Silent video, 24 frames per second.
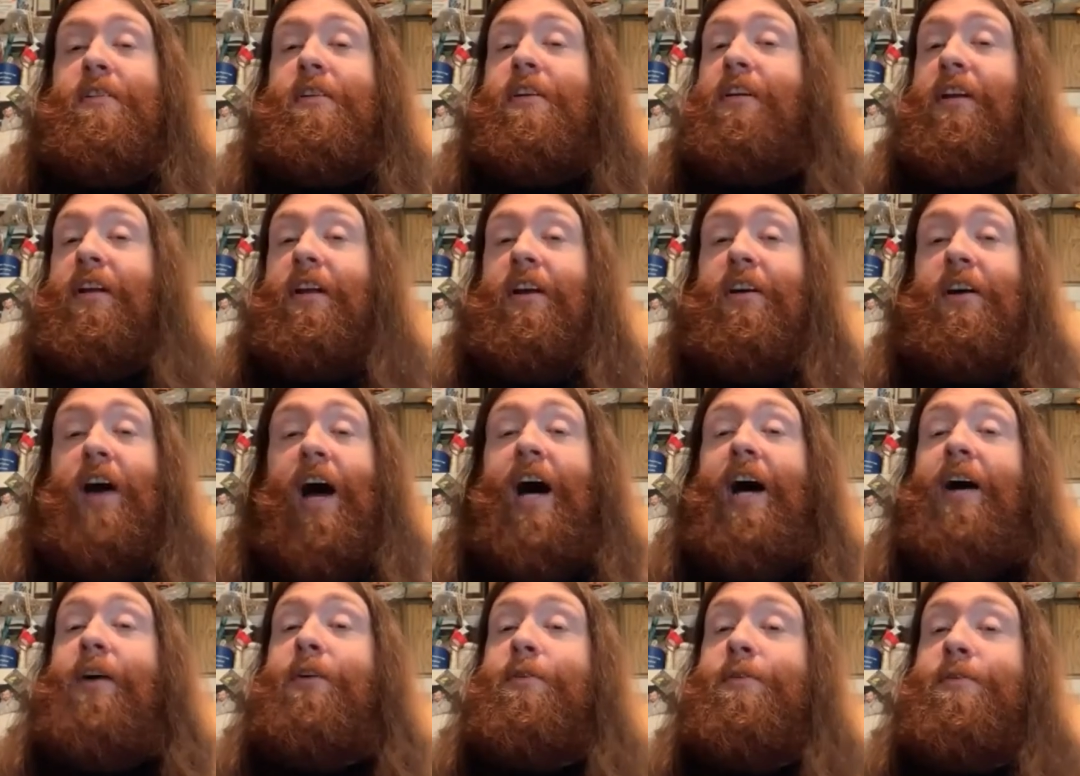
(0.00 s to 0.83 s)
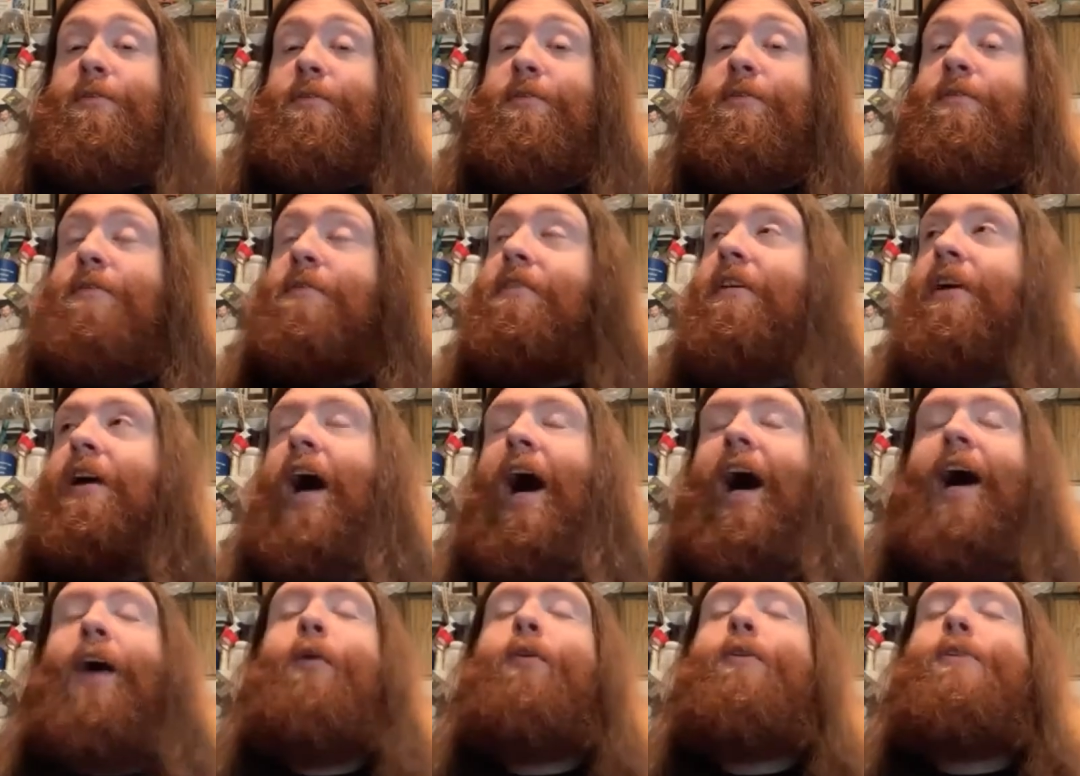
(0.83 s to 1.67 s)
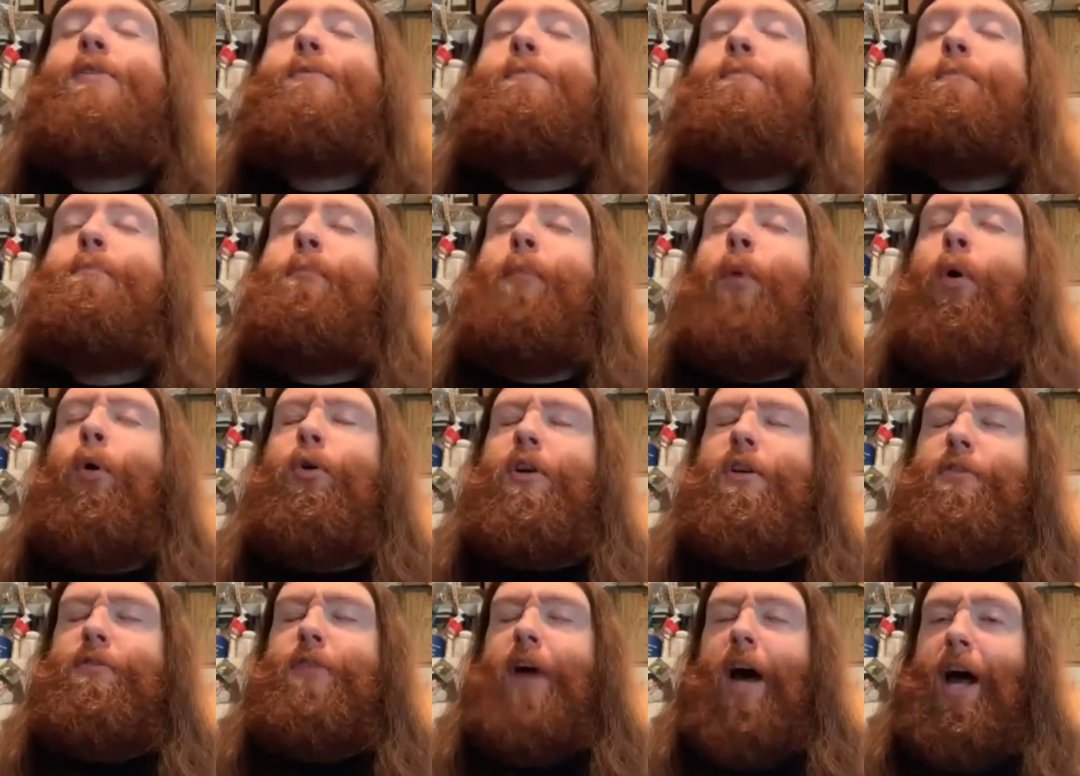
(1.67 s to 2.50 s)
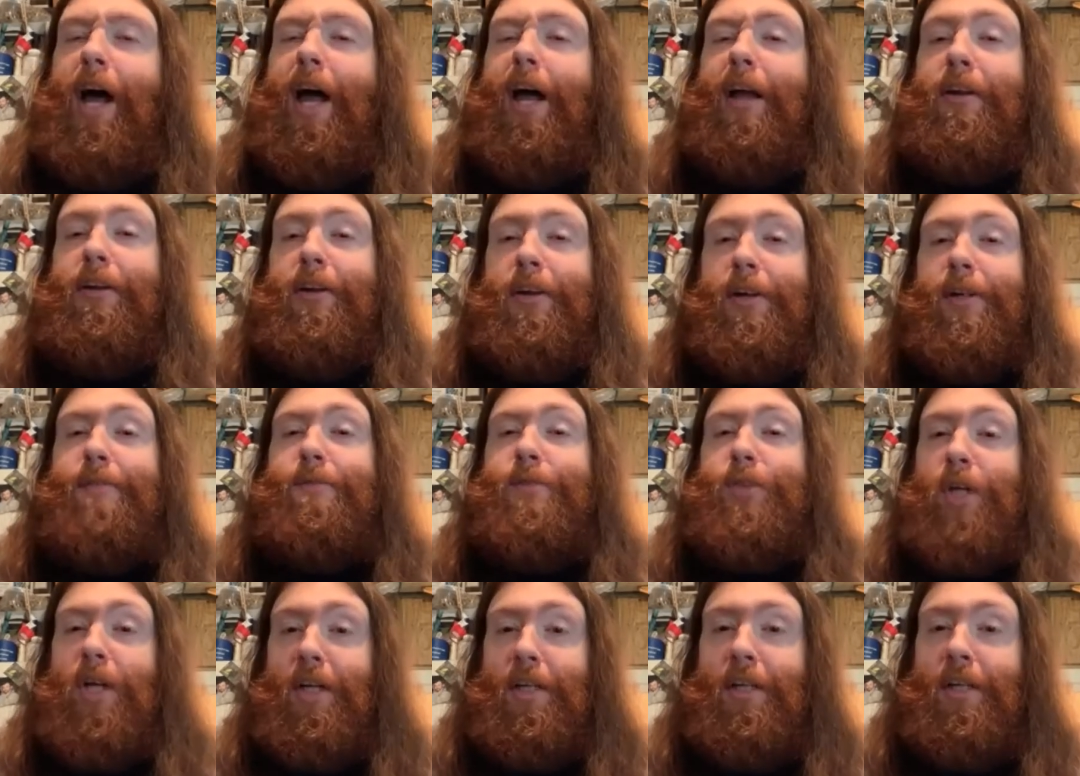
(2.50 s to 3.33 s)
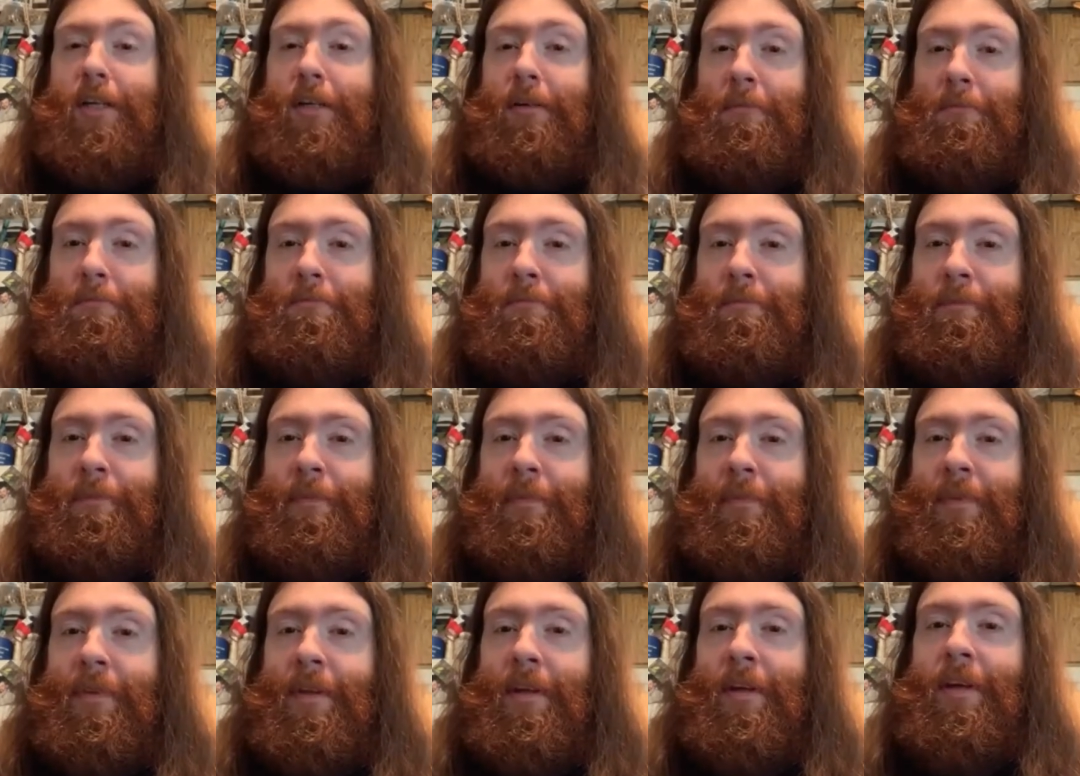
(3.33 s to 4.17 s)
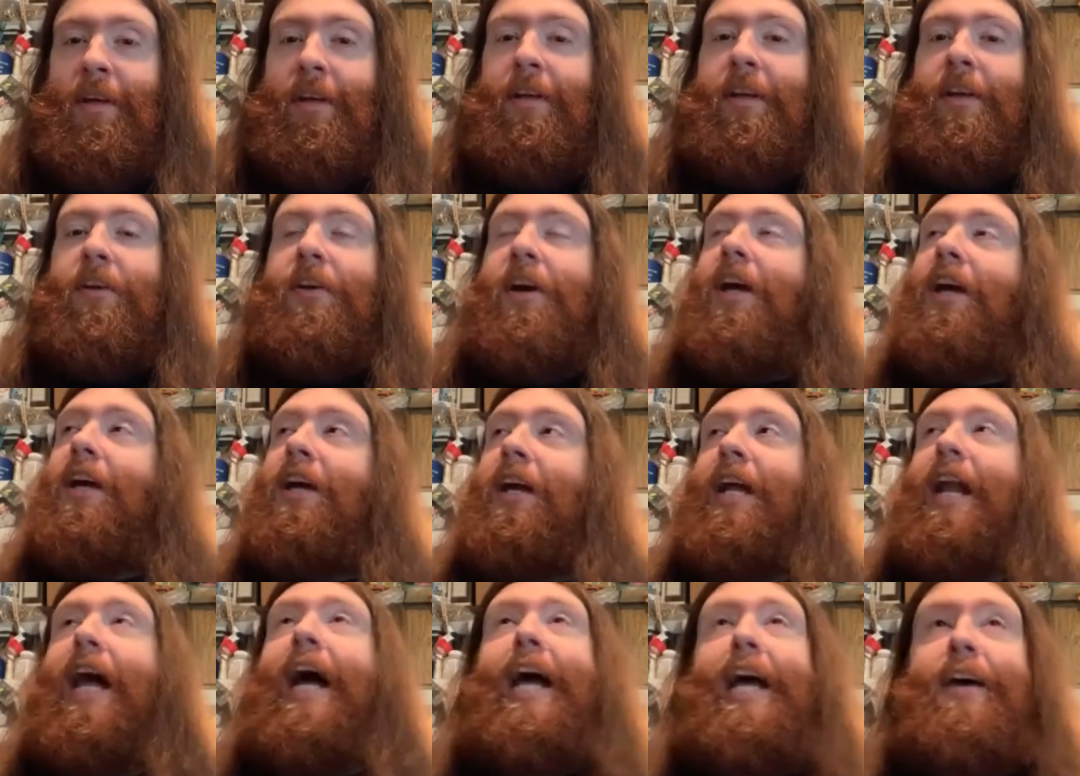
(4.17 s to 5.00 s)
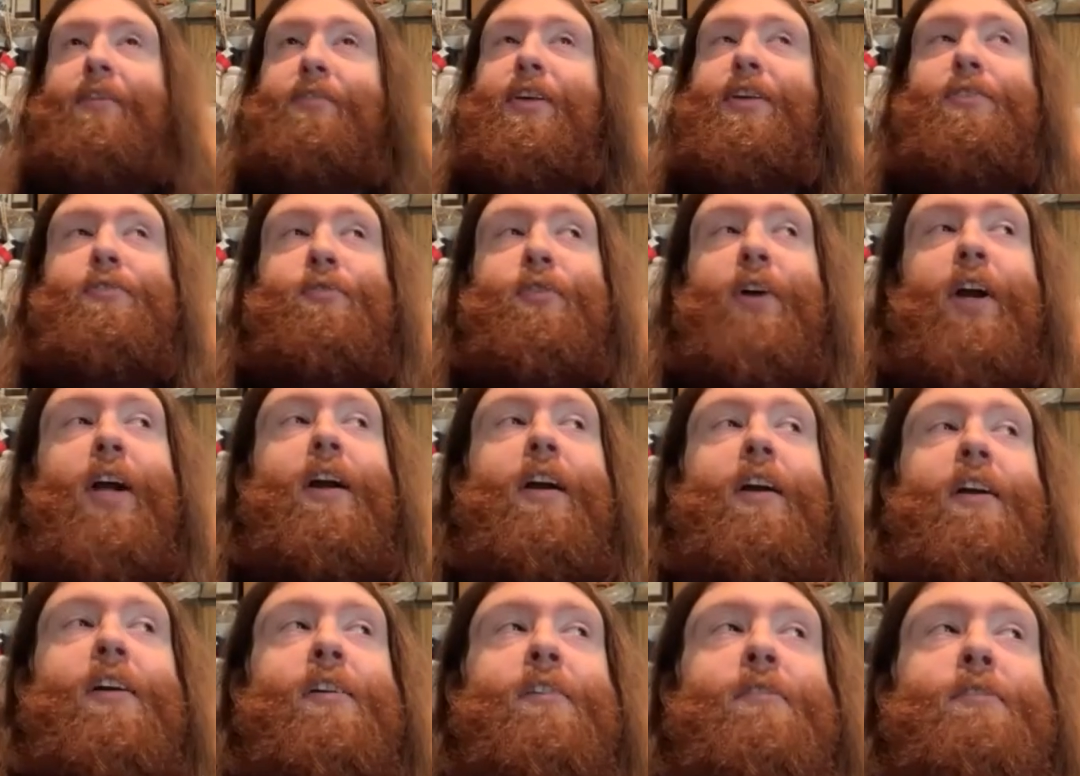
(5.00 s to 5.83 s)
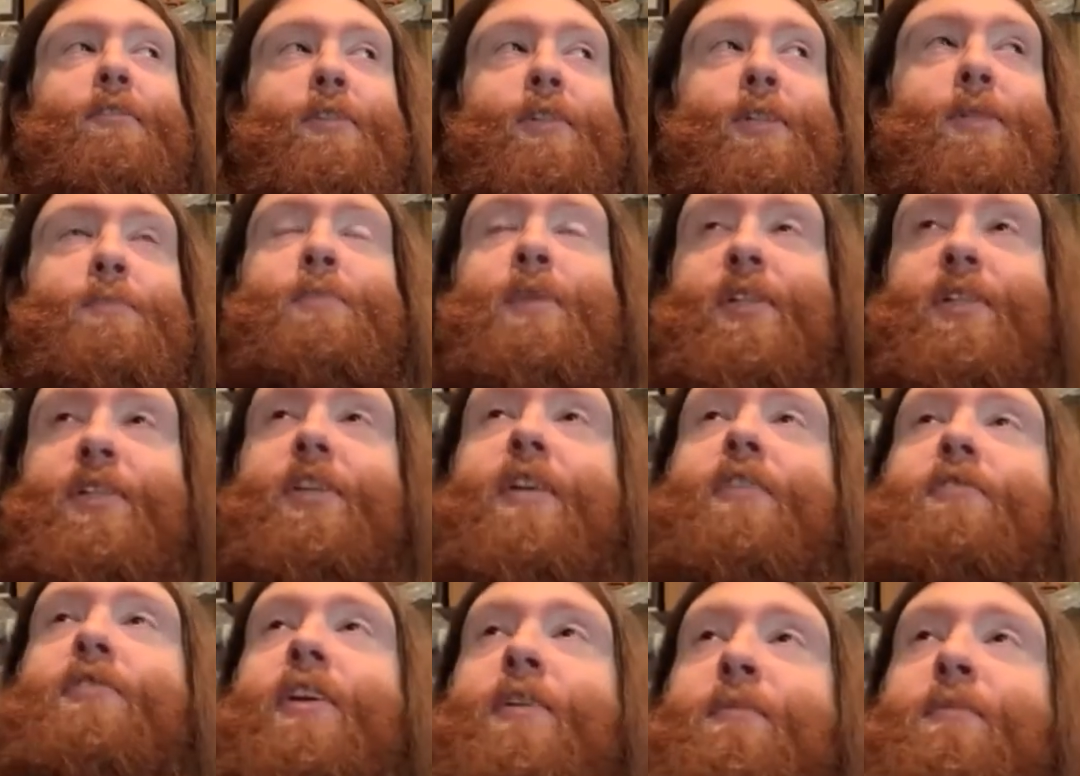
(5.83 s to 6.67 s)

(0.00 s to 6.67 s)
You know, I was I was mortified of Chucky okay and i have this very specific